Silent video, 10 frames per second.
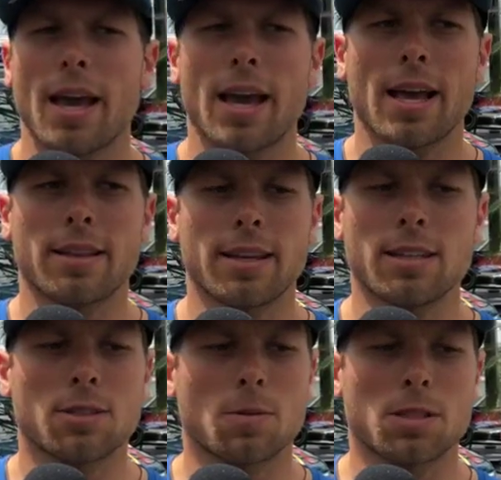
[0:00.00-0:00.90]
and
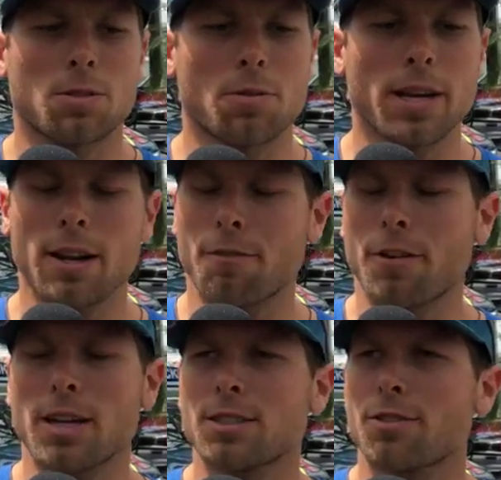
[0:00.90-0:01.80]
then it was really
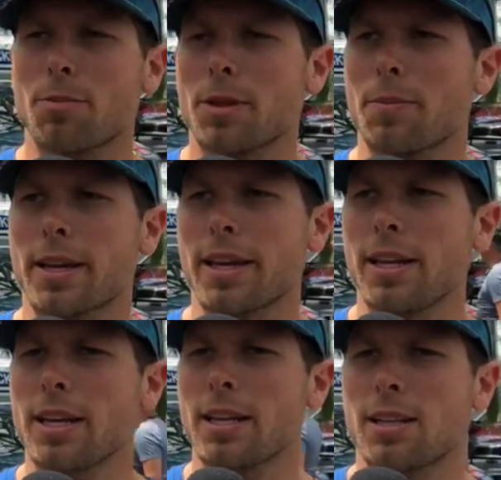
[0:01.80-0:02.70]
fast from the beginning.